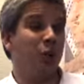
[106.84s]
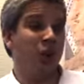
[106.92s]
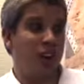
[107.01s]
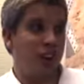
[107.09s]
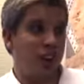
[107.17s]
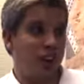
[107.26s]

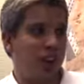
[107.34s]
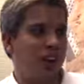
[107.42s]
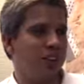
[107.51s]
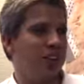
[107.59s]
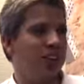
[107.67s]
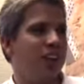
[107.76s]
rental
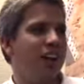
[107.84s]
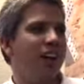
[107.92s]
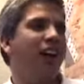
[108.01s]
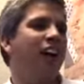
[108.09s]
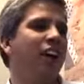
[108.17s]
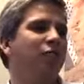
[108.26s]
housing,
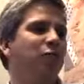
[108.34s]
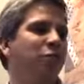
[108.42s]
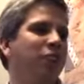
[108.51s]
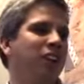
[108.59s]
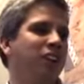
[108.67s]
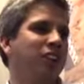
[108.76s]
and
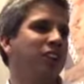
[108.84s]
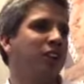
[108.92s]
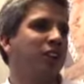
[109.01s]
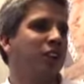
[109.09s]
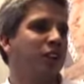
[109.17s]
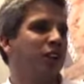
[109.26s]
affordable housing.
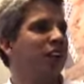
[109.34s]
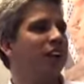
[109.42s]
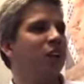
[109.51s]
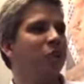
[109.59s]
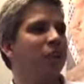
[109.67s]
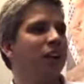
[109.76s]
Together
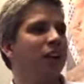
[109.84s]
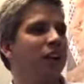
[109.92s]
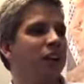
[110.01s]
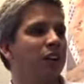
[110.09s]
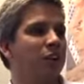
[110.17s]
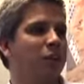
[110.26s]
in
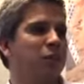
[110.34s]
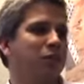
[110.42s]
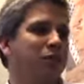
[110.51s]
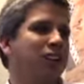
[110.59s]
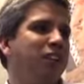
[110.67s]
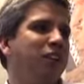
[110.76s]
one, we
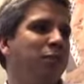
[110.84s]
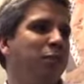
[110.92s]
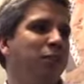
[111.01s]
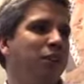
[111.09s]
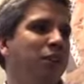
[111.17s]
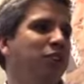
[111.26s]
effectively
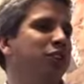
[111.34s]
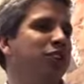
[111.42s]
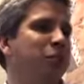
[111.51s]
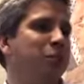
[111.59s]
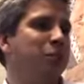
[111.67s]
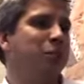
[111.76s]
build new
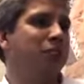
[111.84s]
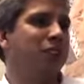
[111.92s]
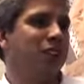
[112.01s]
suburbs.